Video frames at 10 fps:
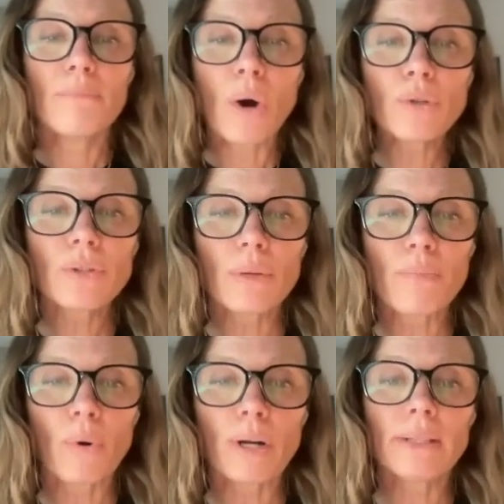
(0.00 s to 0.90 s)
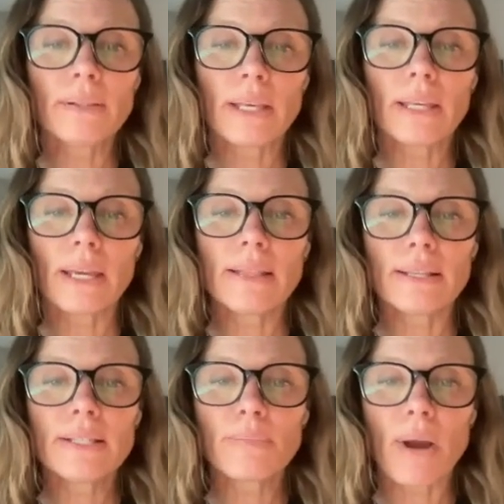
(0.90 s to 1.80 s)
The most important thing
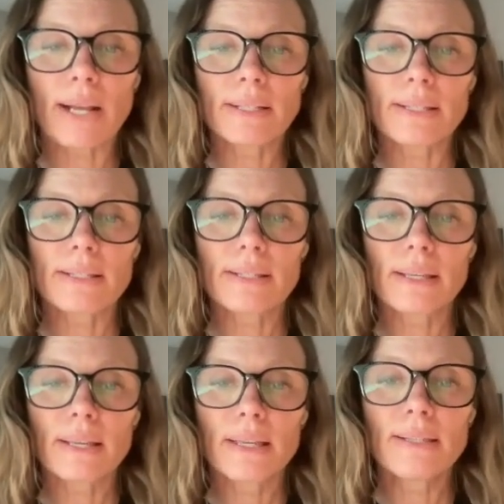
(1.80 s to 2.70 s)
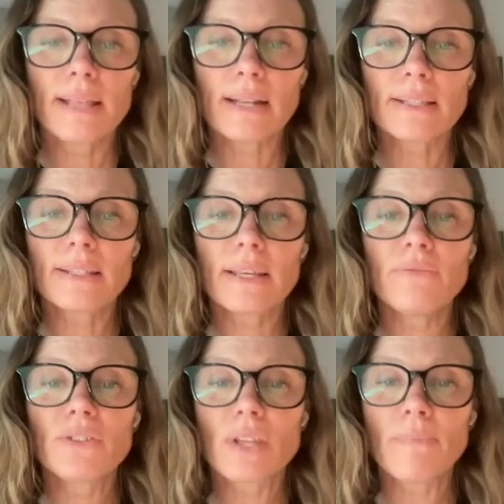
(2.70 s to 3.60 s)
in this practice is that
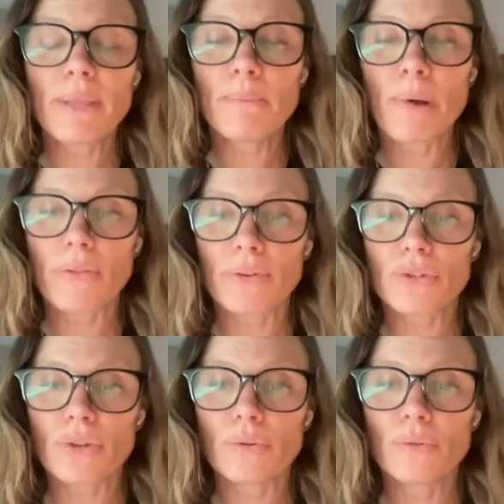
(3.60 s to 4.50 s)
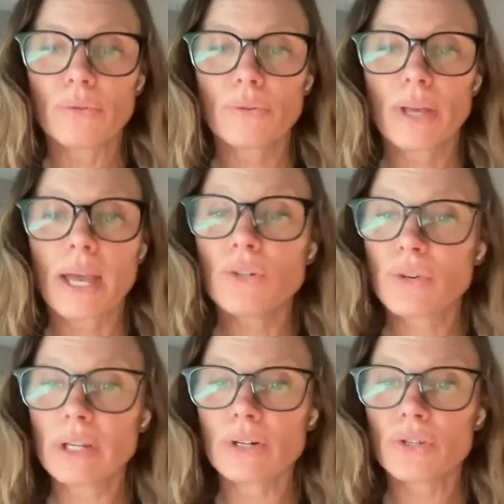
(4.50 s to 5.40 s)
if something bothers you and
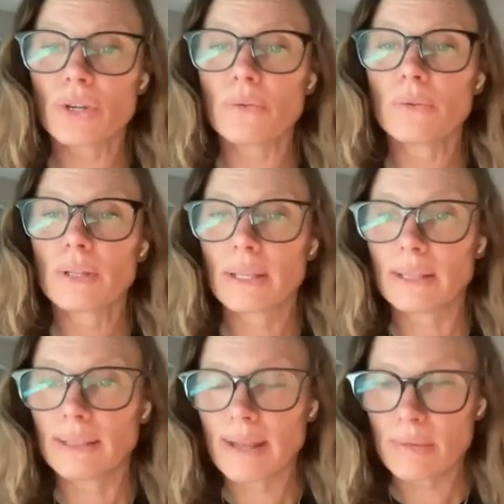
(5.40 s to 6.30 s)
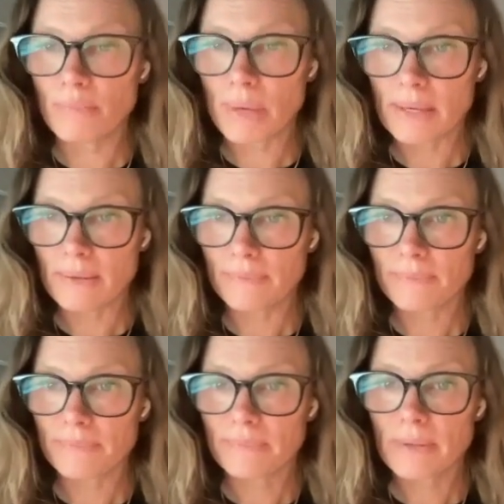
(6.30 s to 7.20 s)
triggers you, let it be.